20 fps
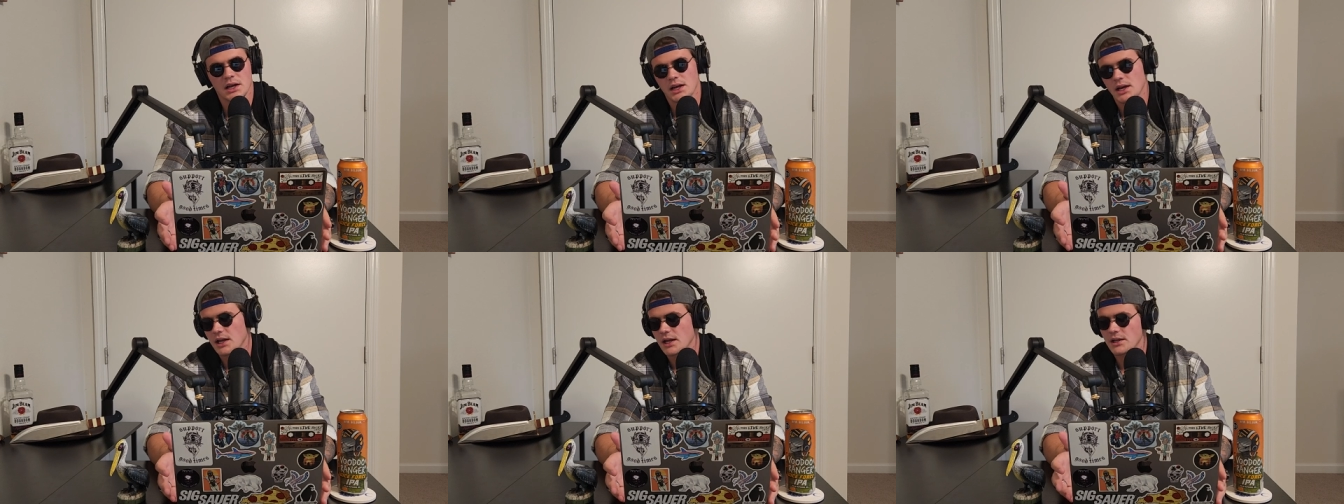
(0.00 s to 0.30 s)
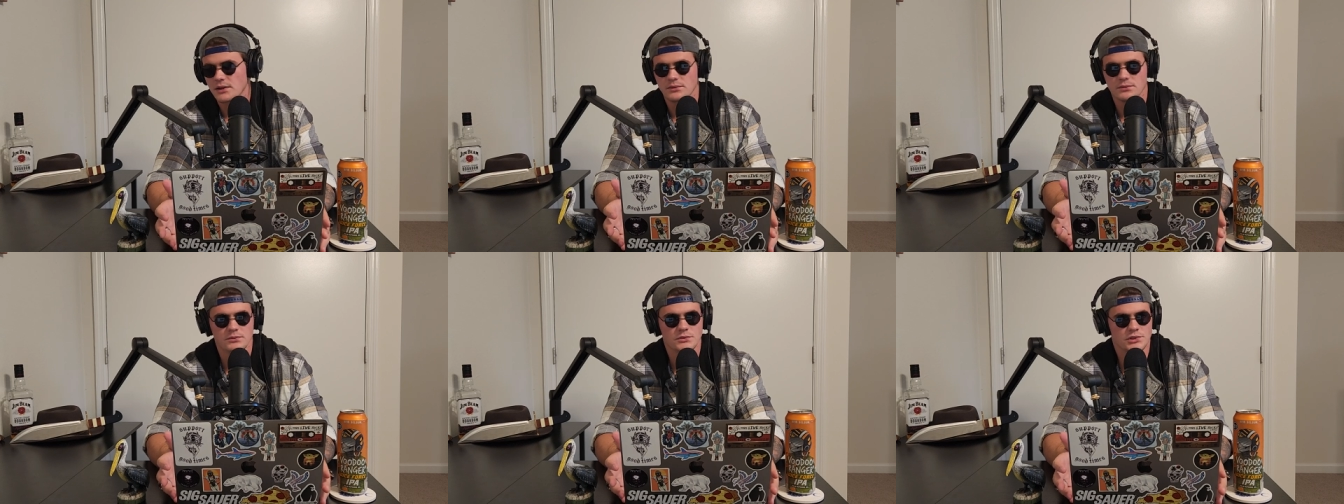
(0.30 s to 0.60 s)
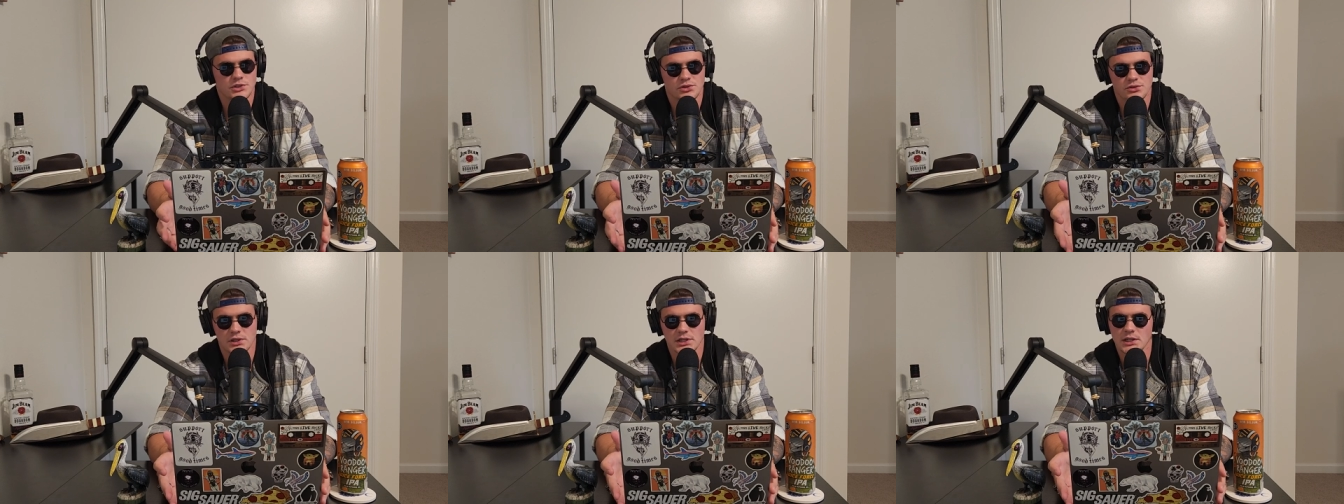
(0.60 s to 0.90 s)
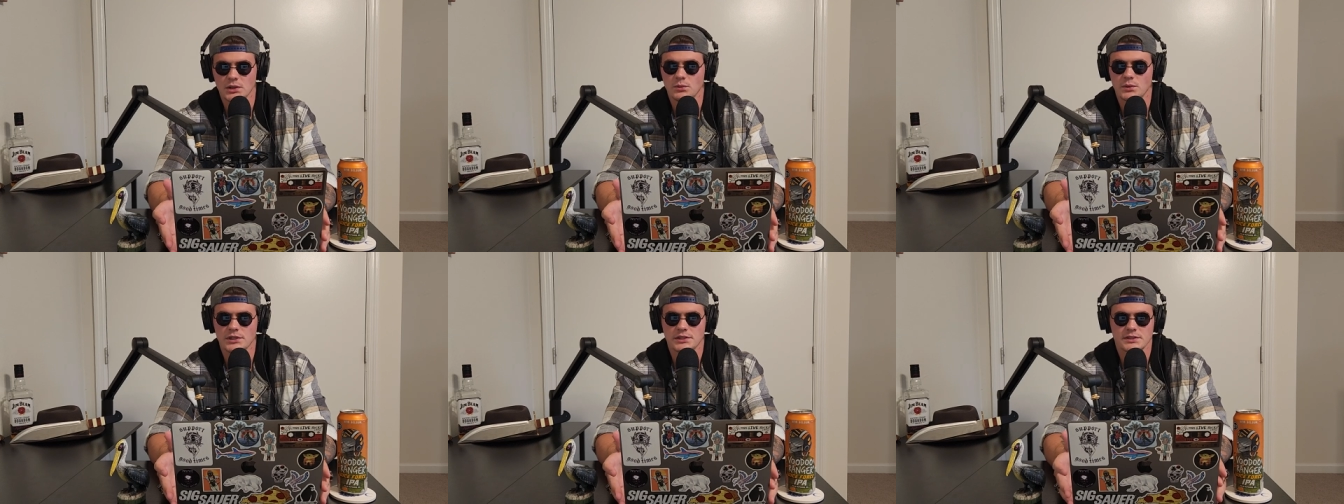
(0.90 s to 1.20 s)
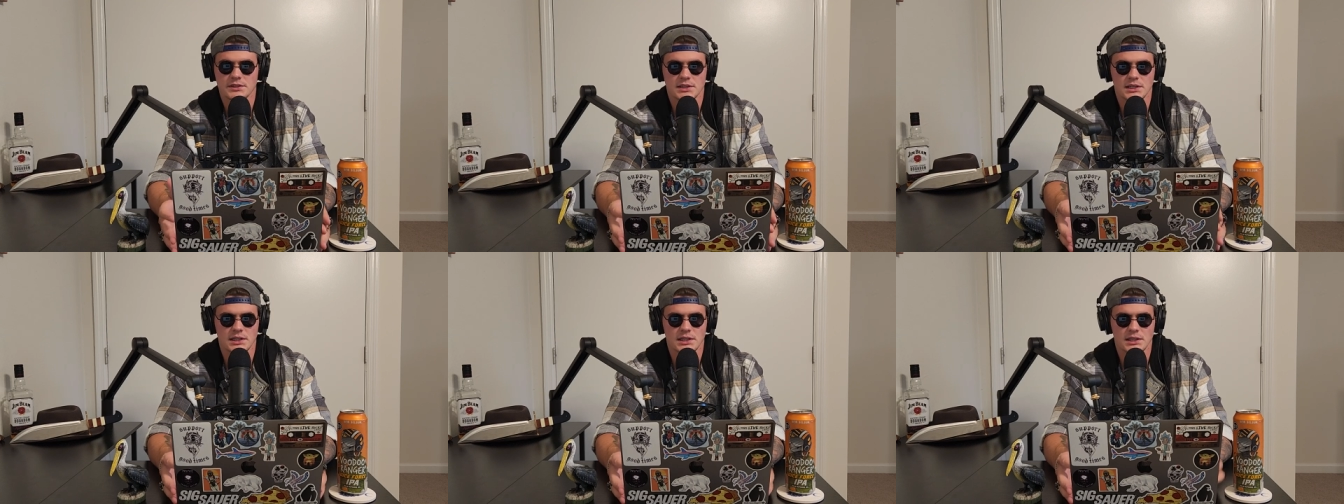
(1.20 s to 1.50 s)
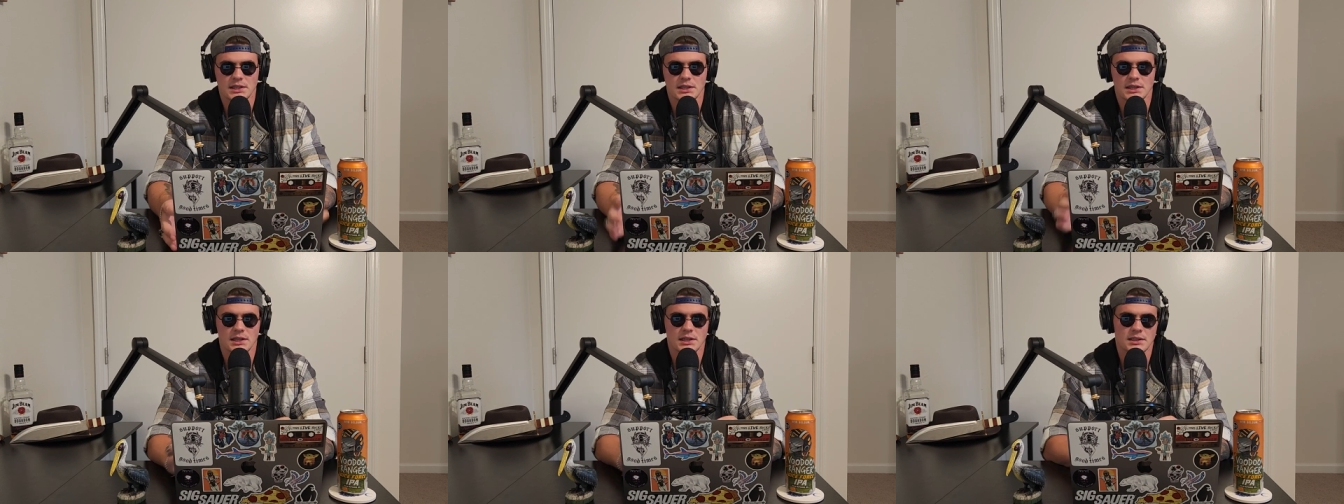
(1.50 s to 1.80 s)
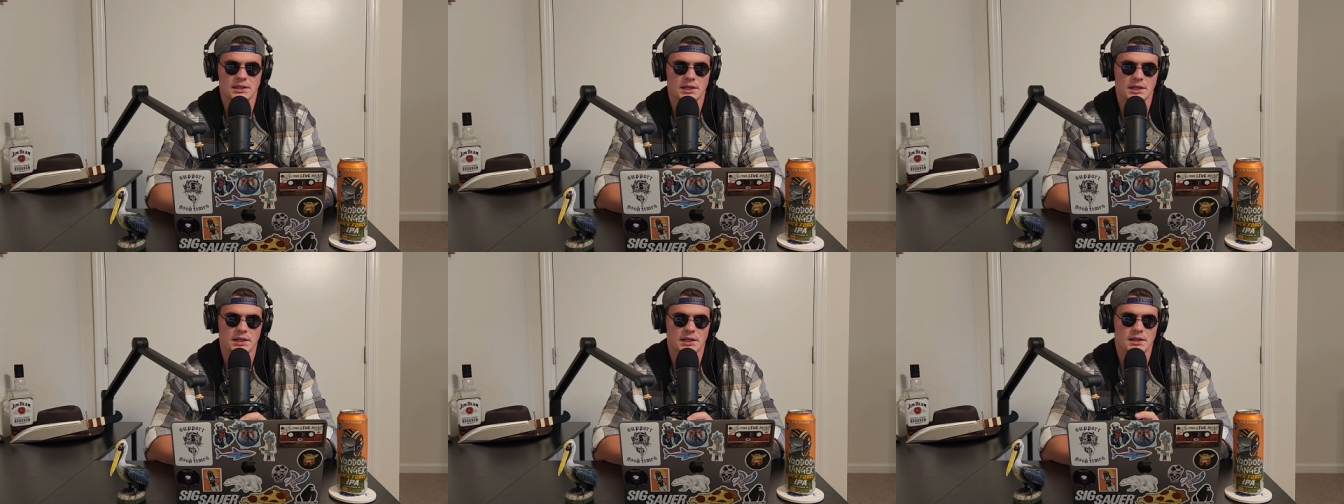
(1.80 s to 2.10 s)
I was drinking whiskey
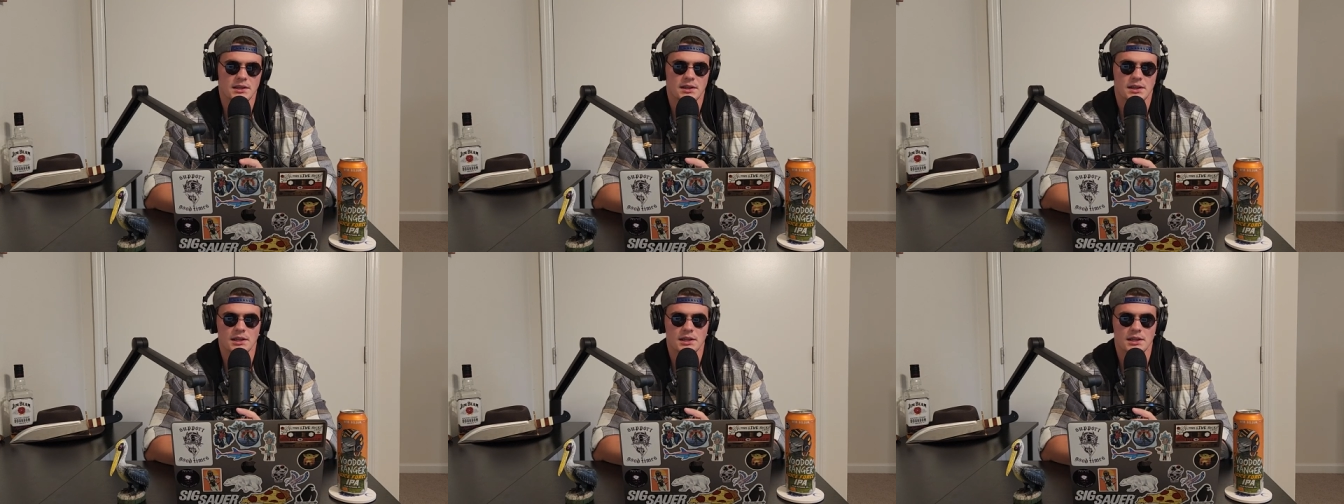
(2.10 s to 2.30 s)
and like